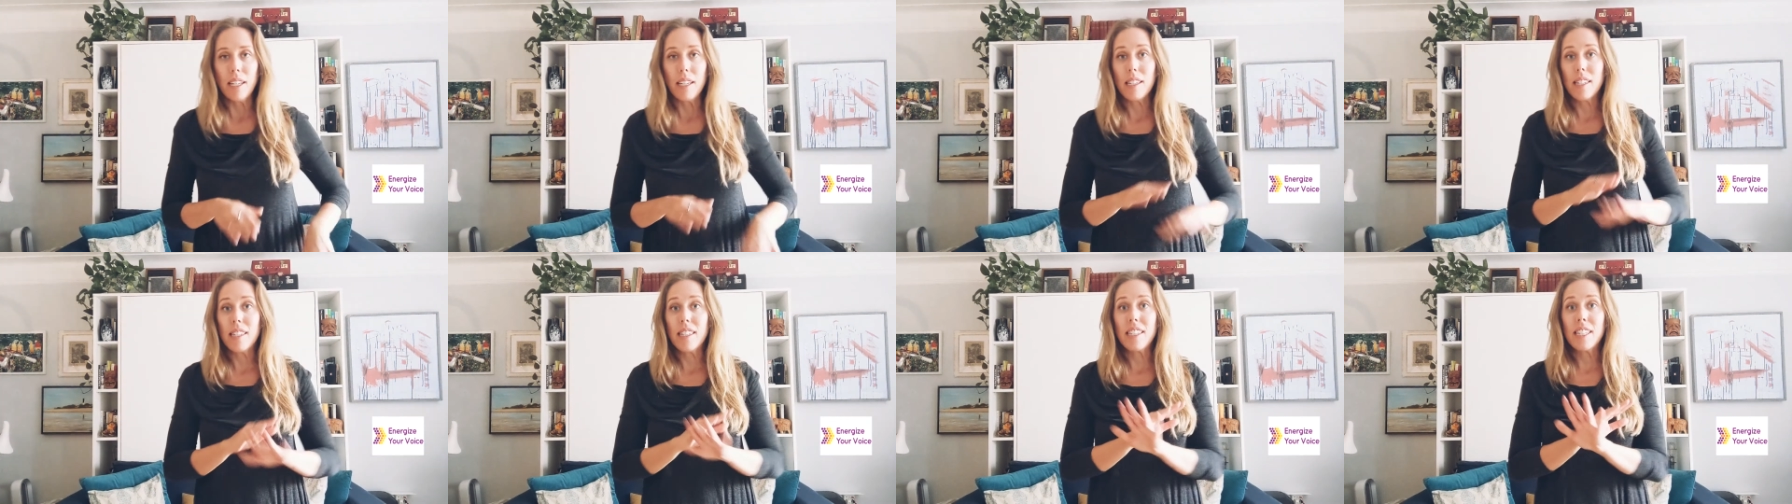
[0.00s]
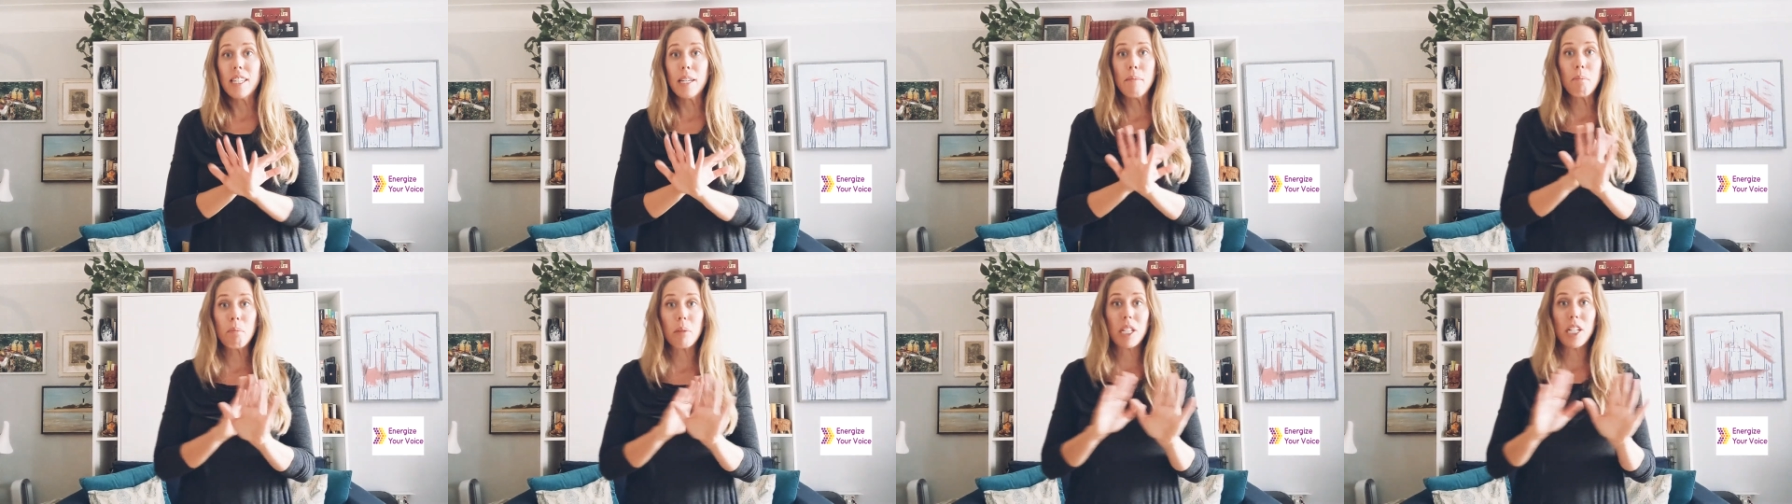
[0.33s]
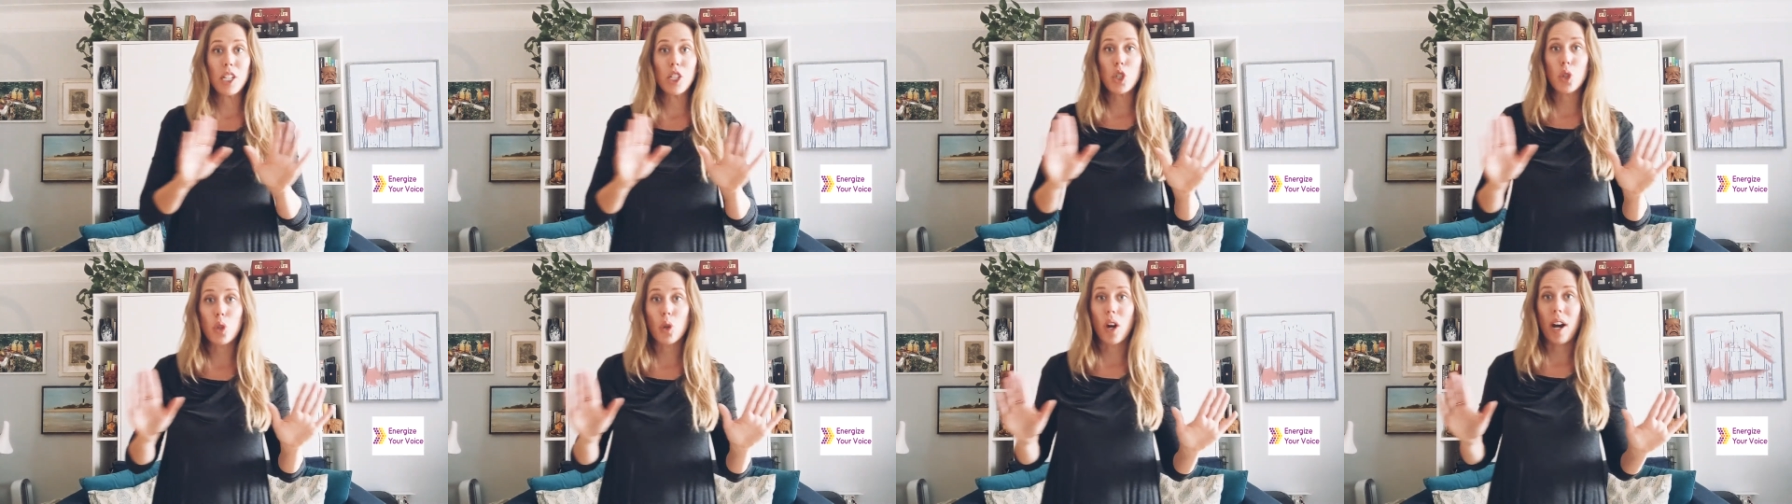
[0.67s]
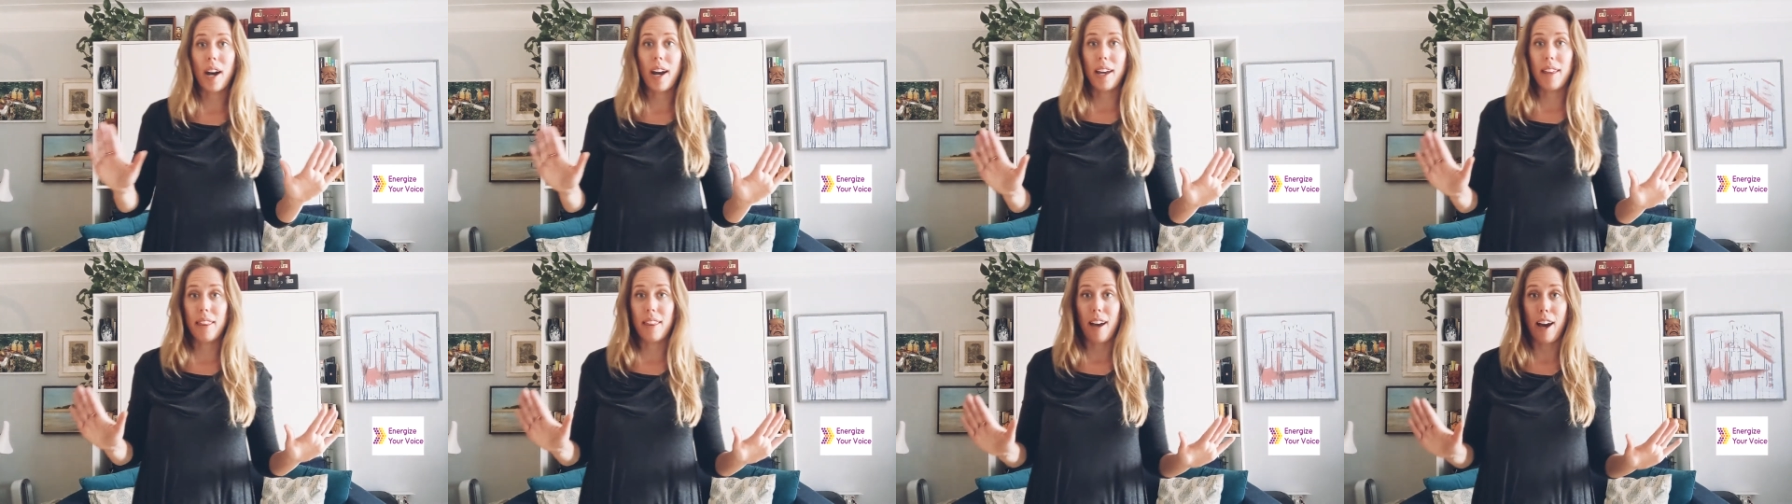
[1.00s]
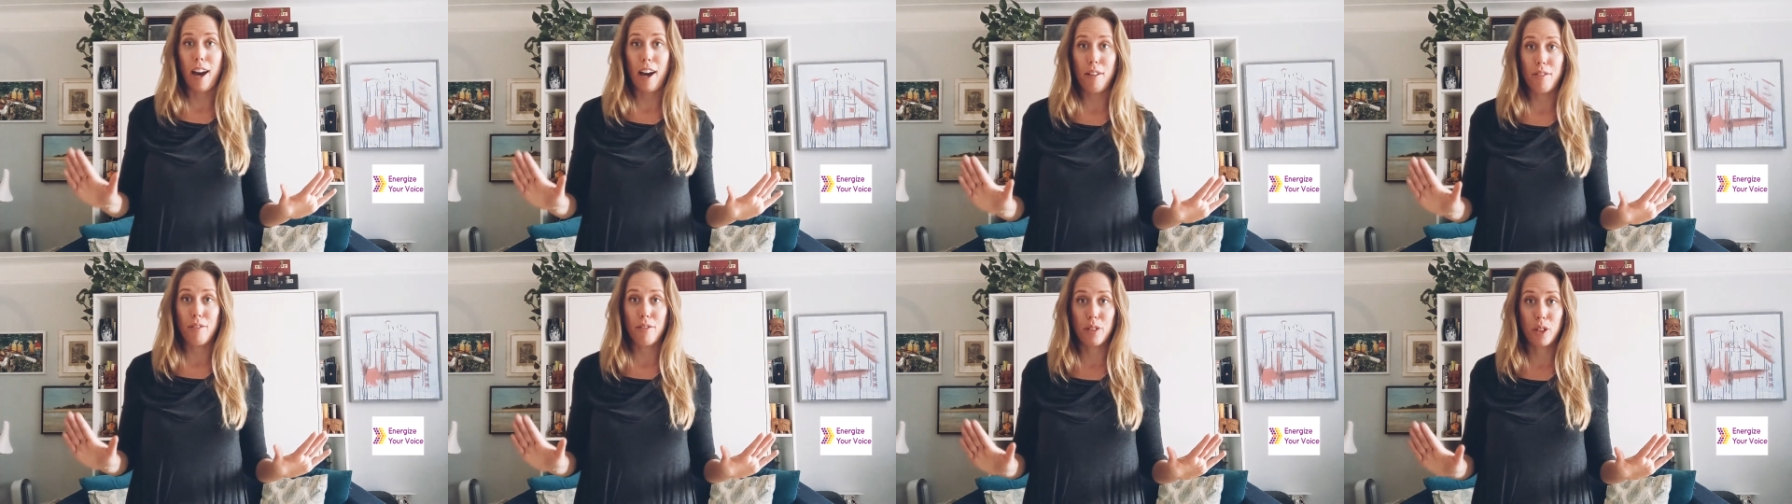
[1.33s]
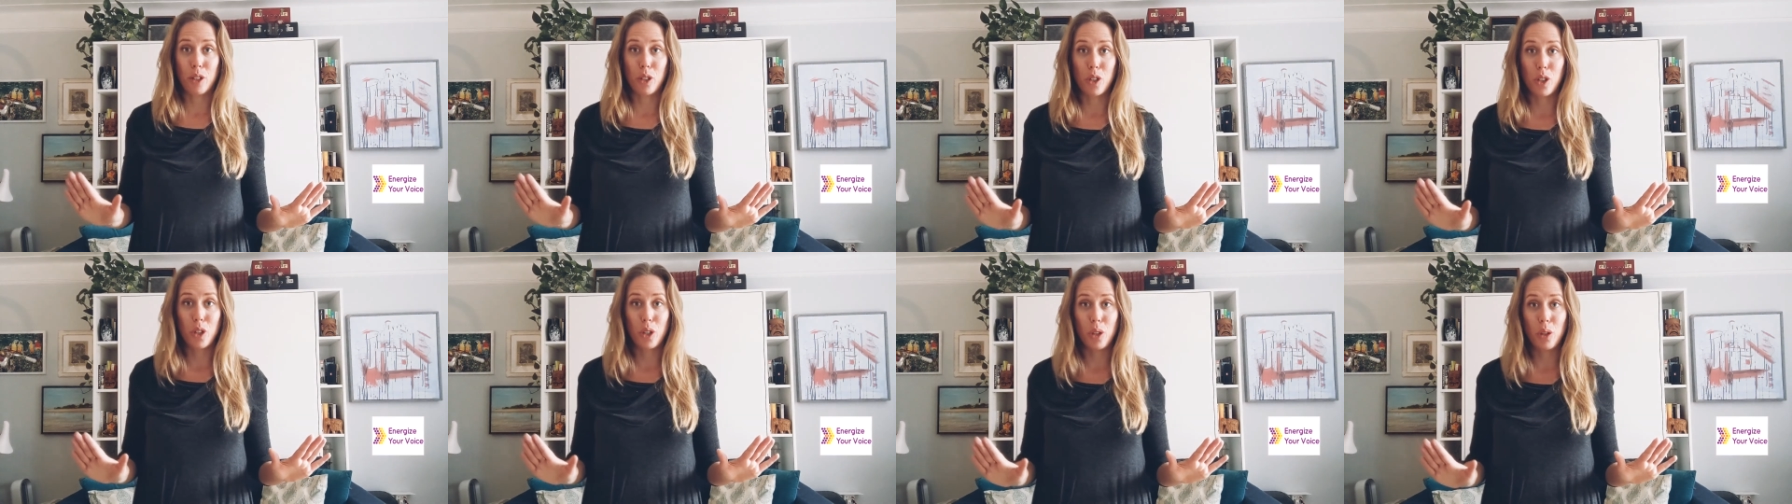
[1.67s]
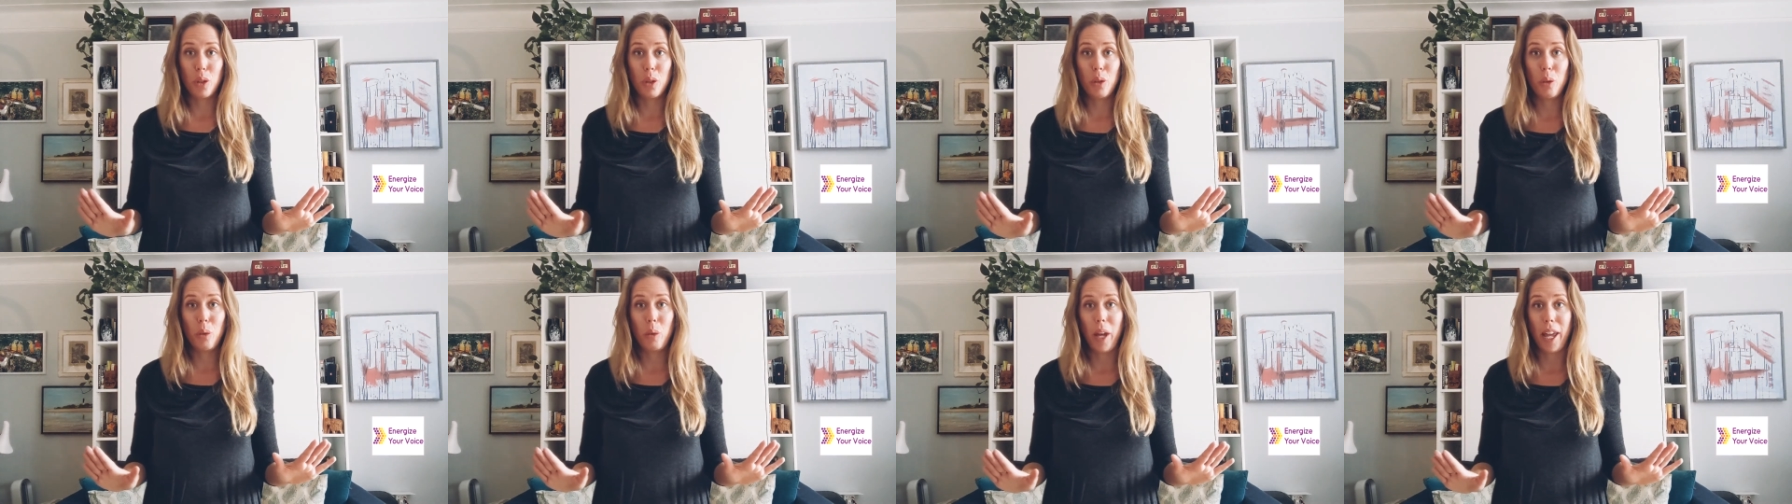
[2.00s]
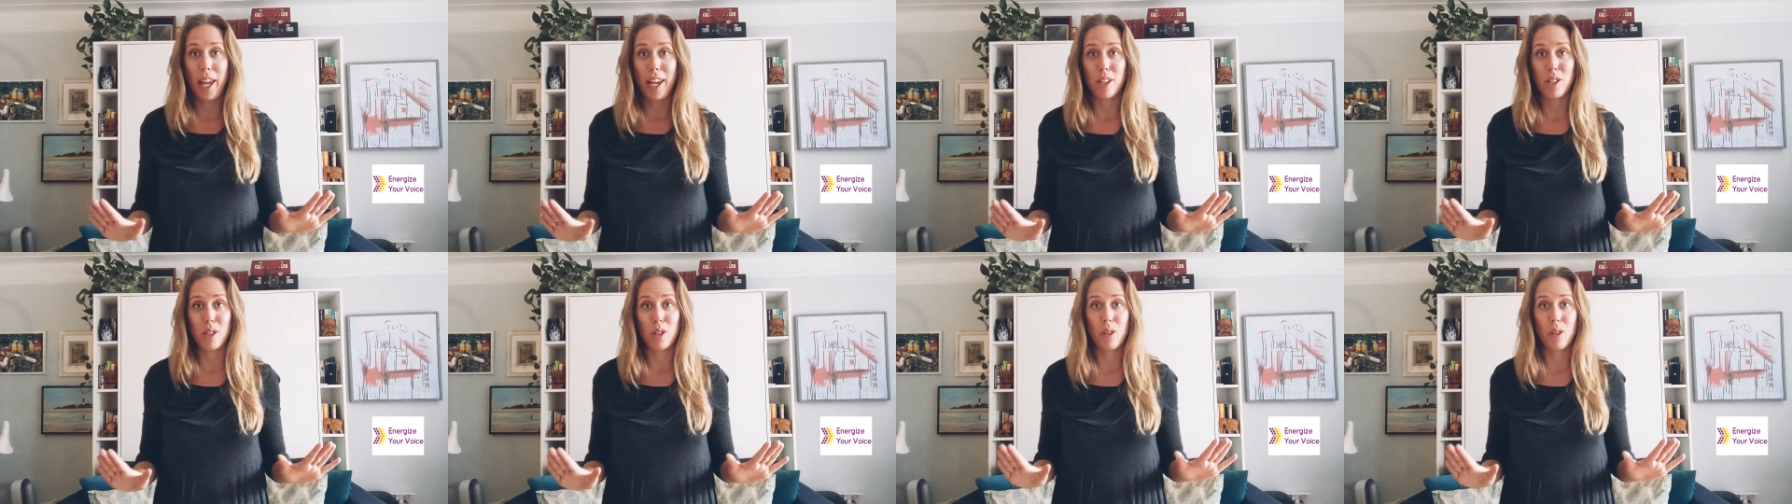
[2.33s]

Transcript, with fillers: Simply try that for two weeks.